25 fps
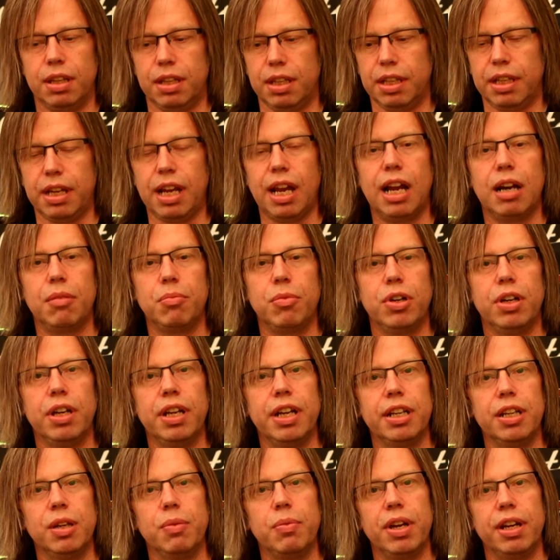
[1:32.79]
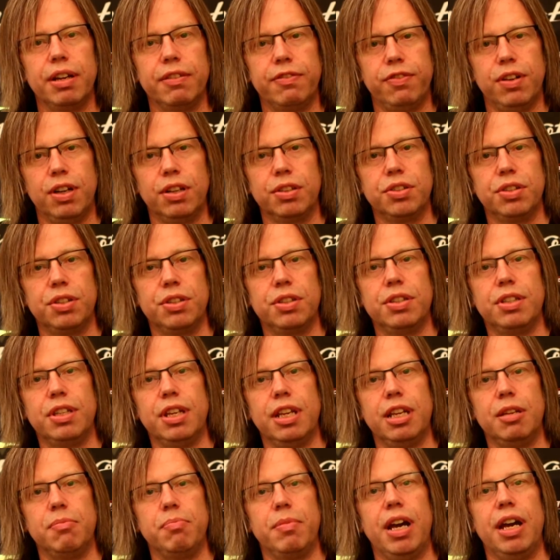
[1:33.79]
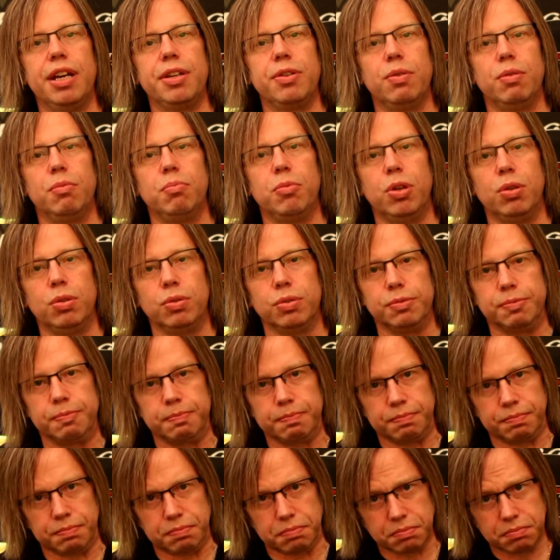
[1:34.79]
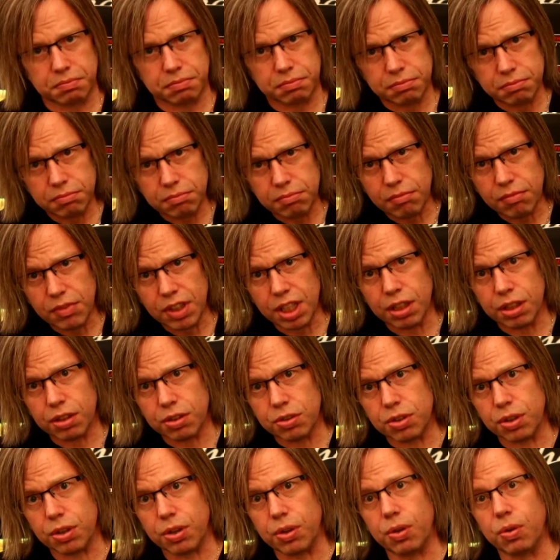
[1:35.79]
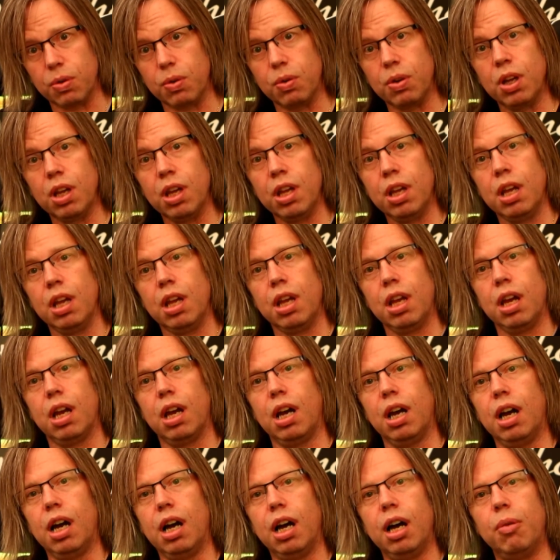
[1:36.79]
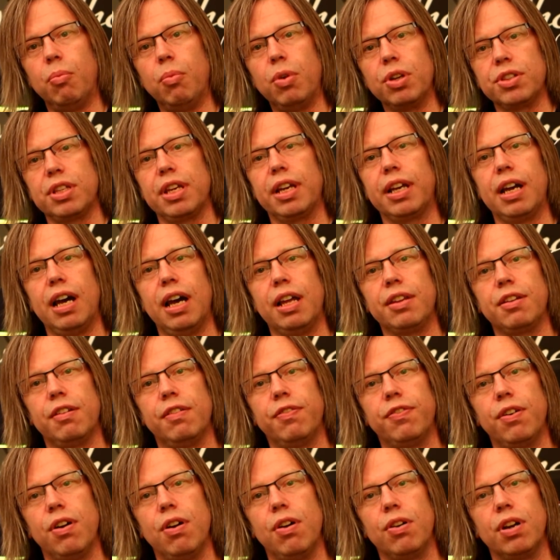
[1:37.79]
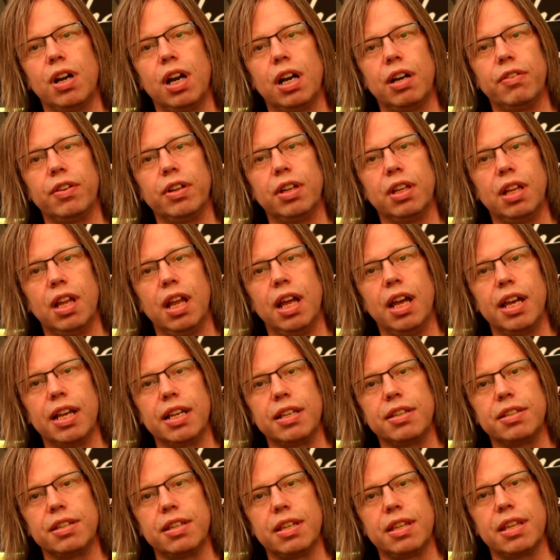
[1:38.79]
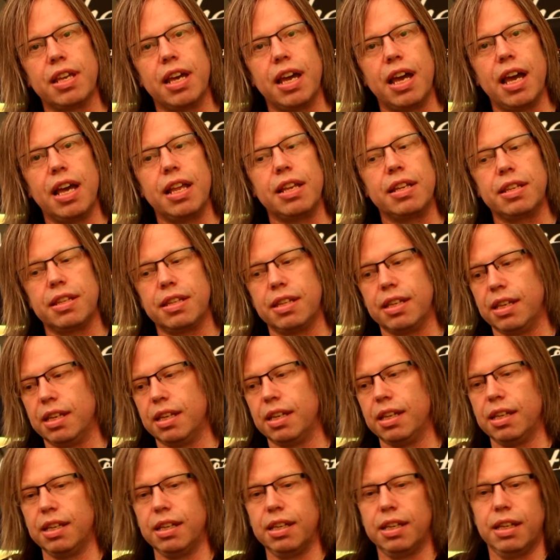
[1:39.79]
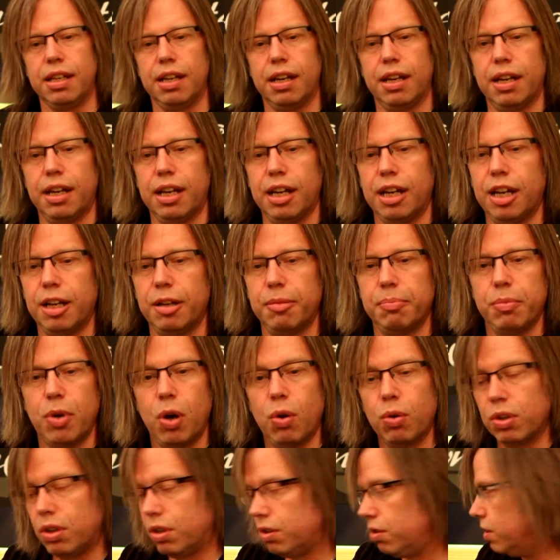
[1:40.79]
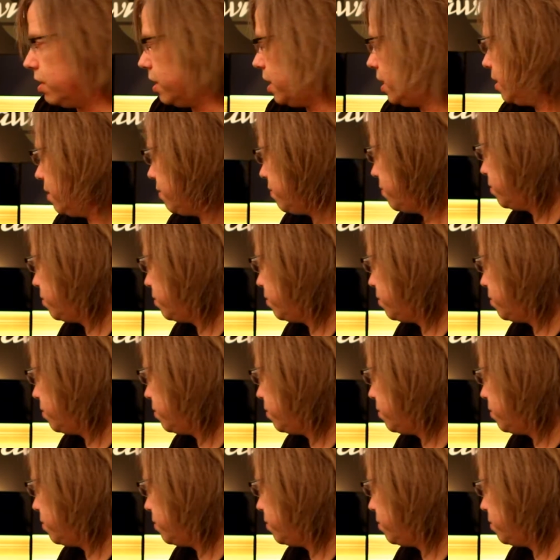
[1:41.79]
camera and the way it functions in manual mode. So once I got the phone, I realized that the hold on, I'm going to get it